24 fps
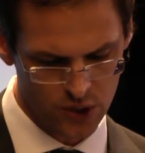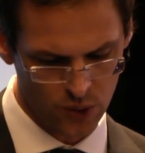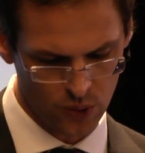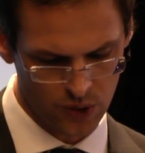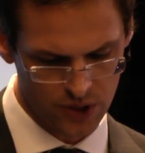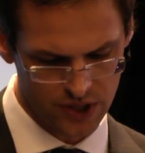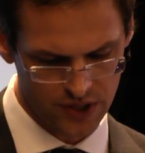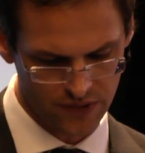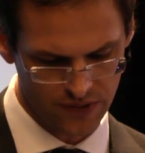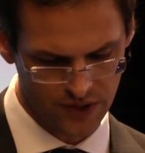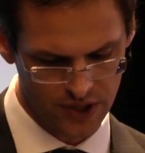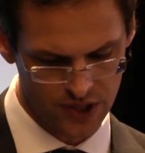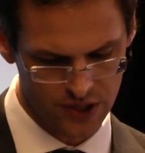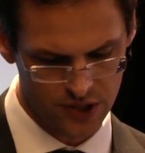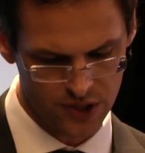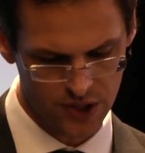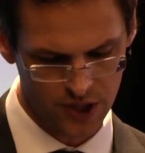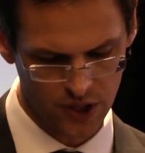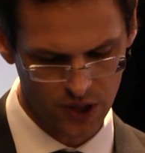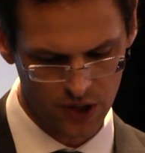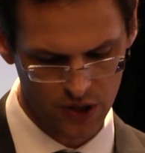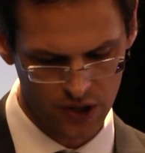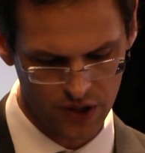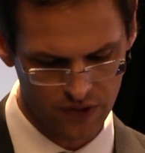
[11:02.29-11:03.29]
source of
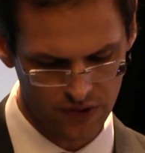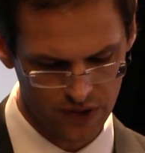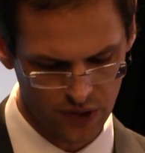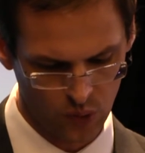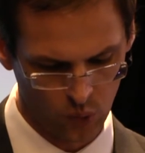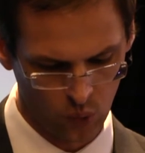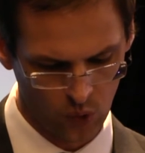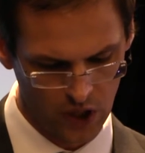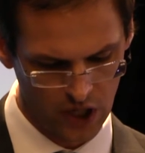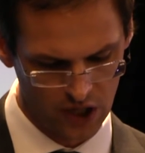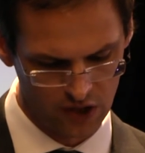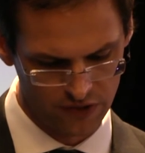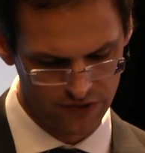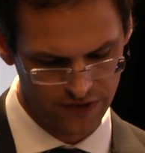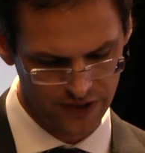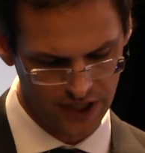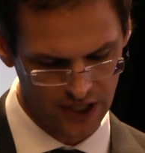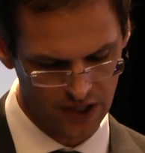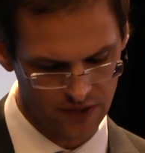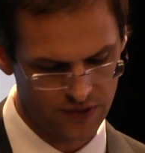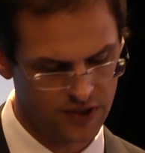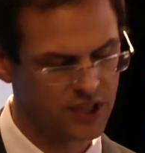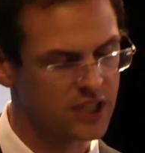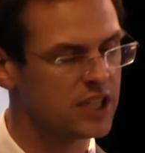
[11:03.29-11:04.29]
concern over the
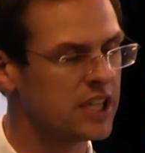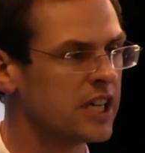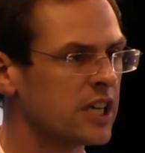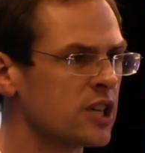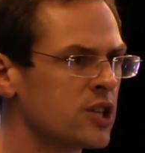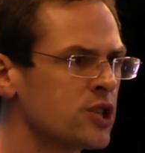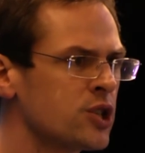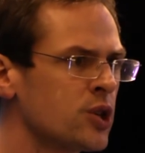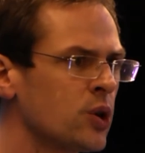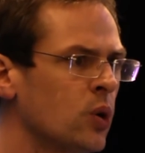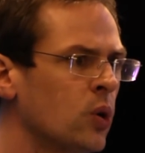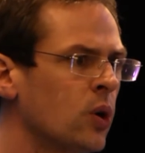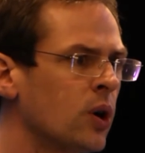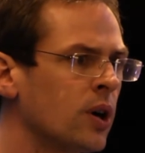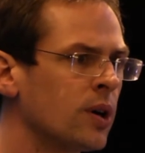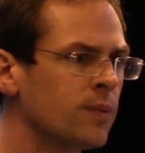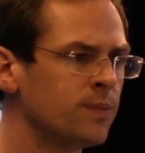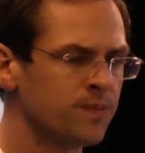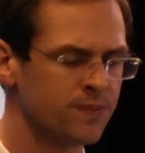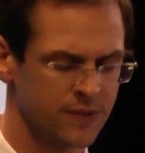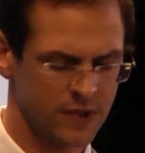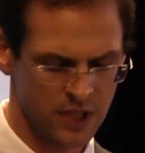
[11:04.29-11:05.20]
welfare of the nearshore